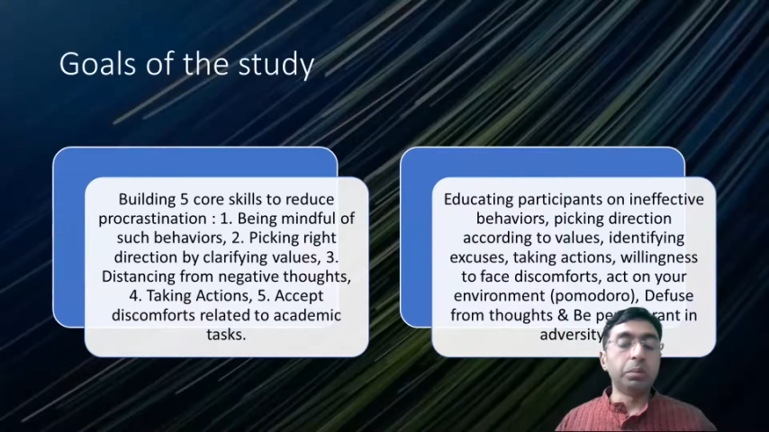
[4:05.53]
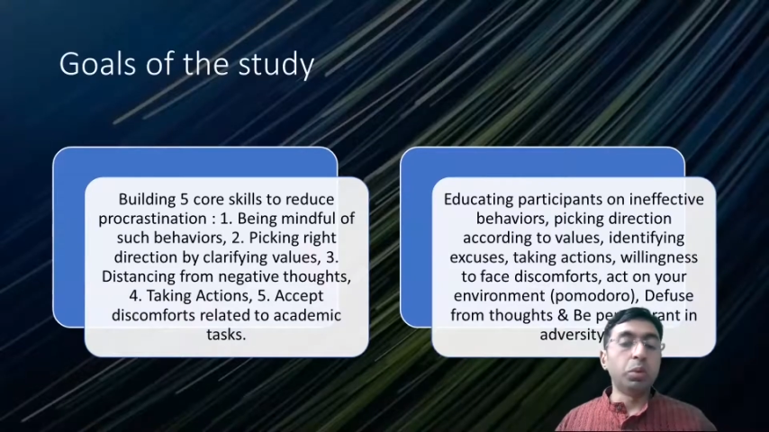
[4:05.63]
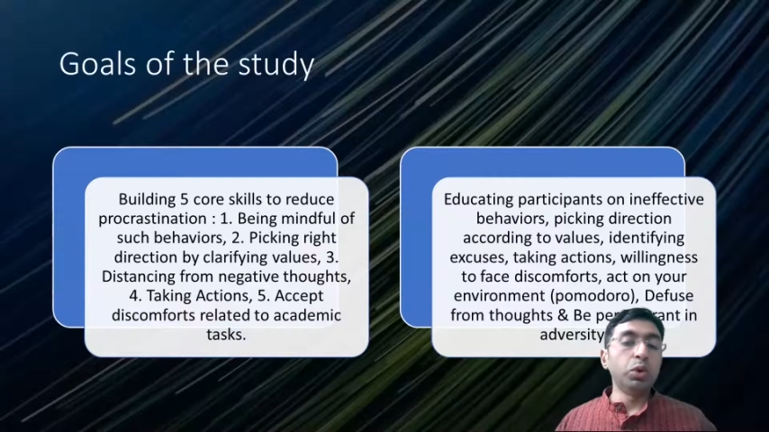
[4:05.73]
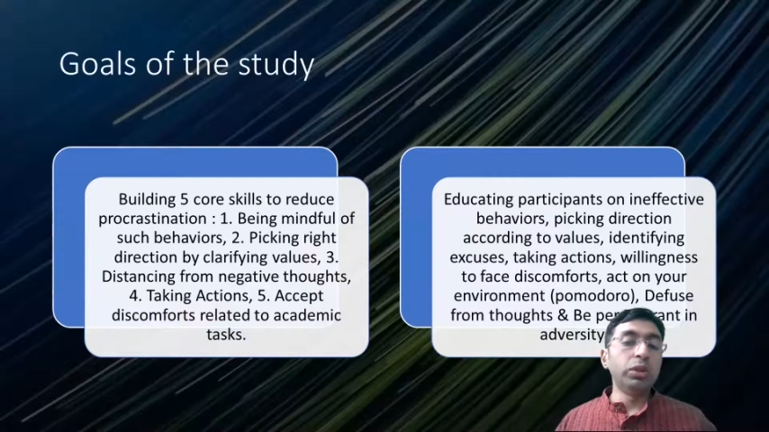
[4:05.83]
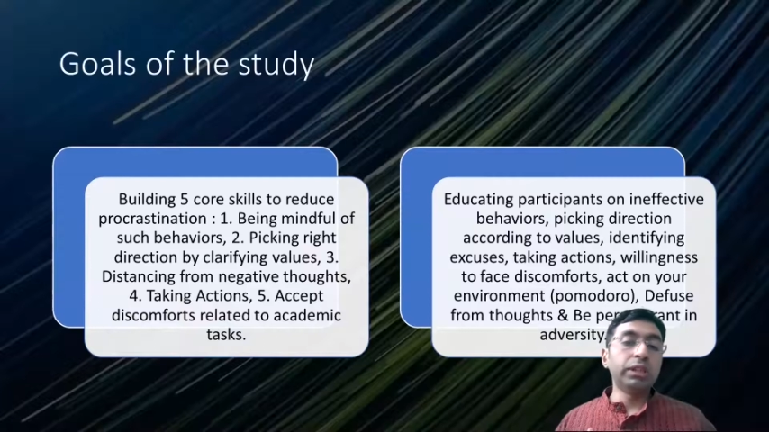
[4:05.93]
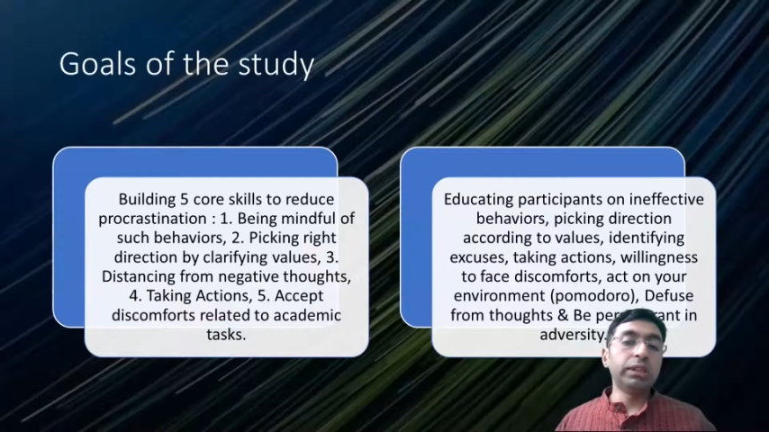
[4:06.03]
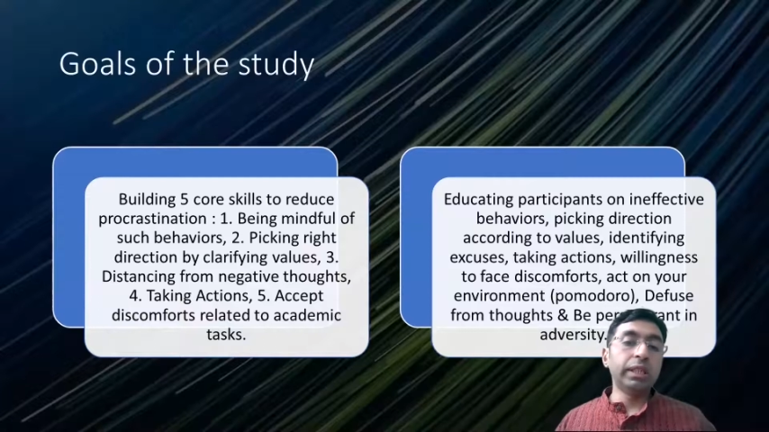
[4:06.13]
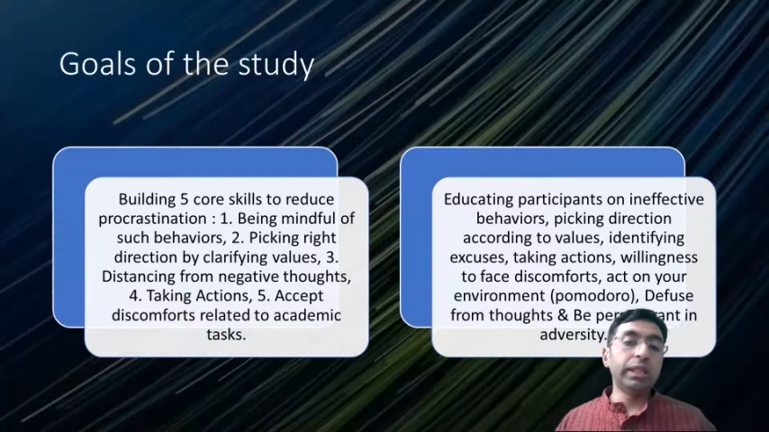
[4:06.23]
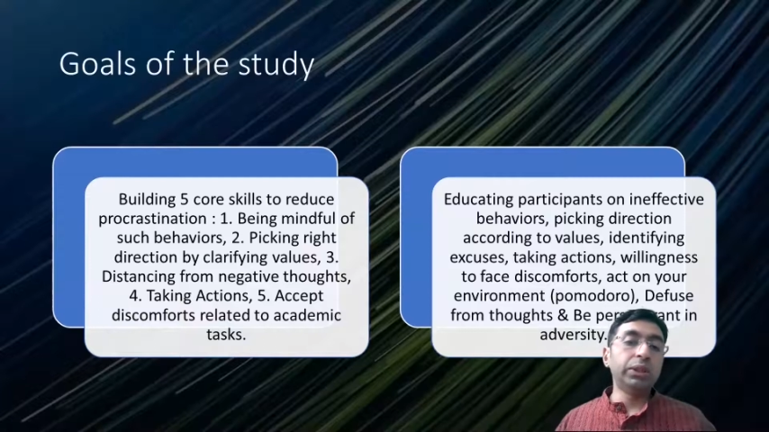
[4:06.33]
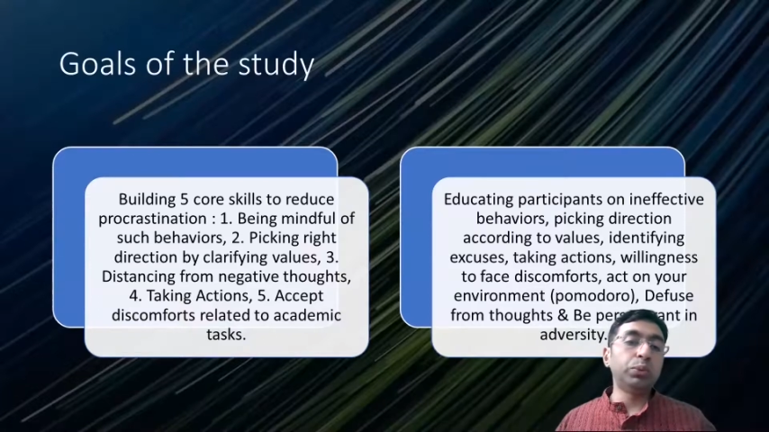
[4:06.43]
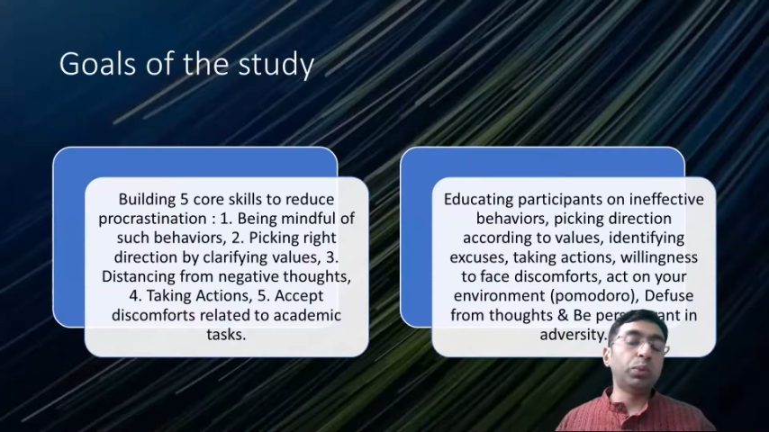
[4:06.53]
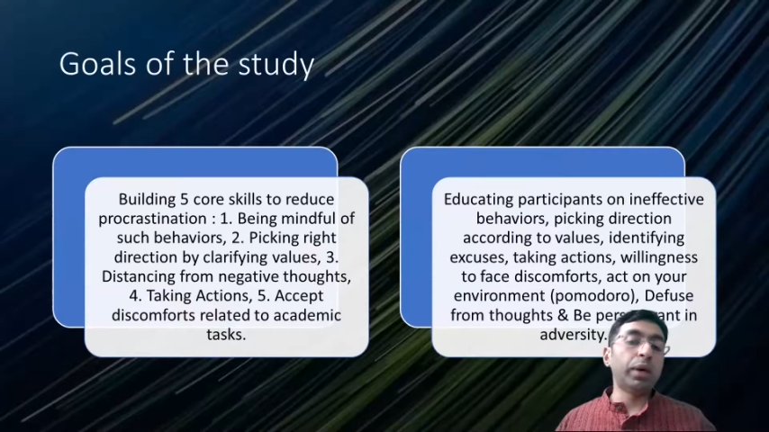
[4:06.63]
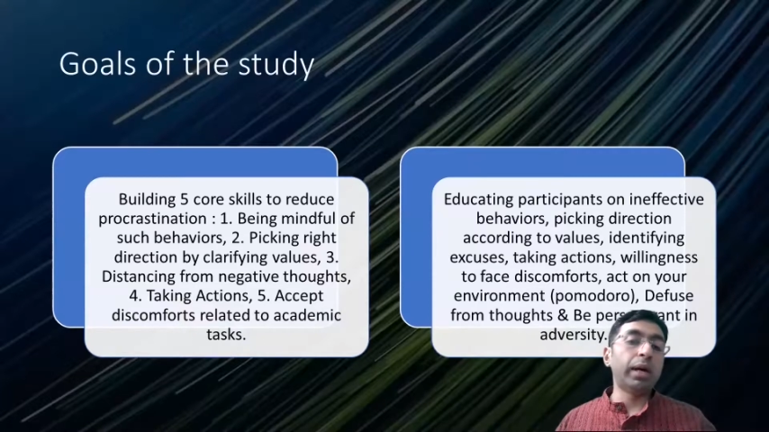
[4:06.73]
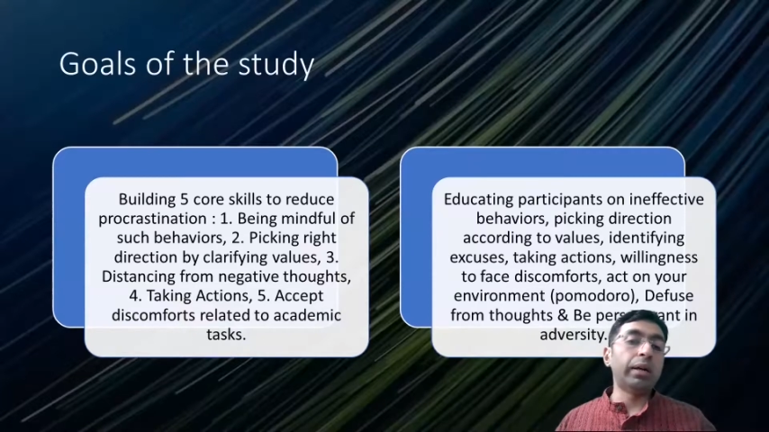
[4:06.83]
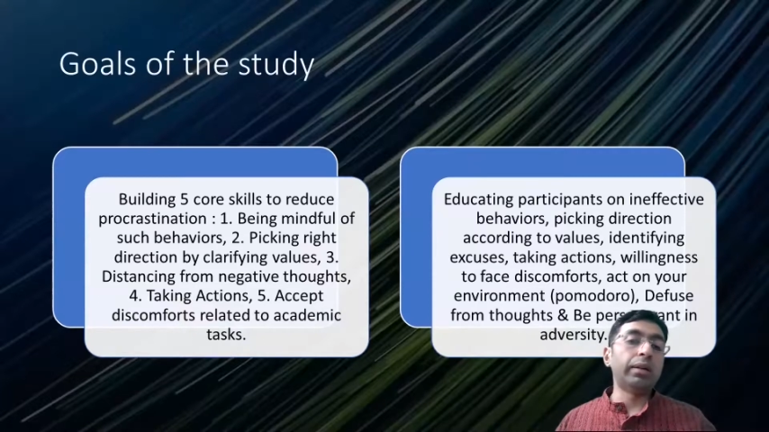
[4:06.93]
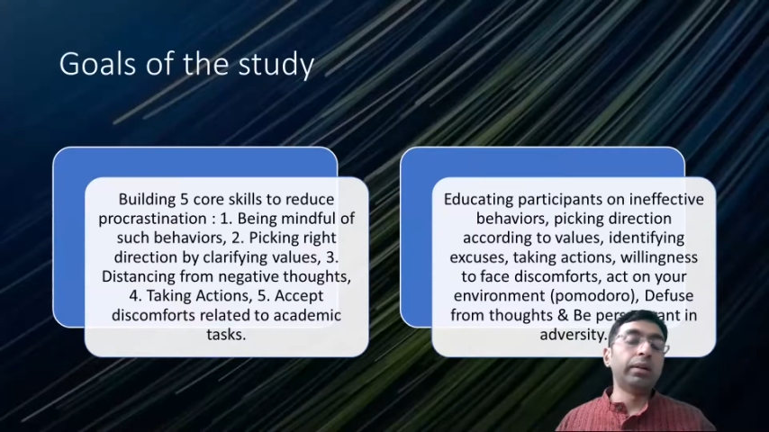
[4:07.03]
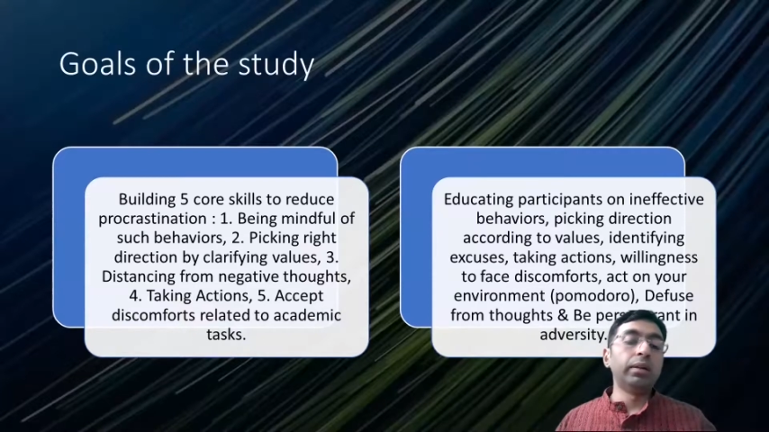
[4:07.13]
Both the studies were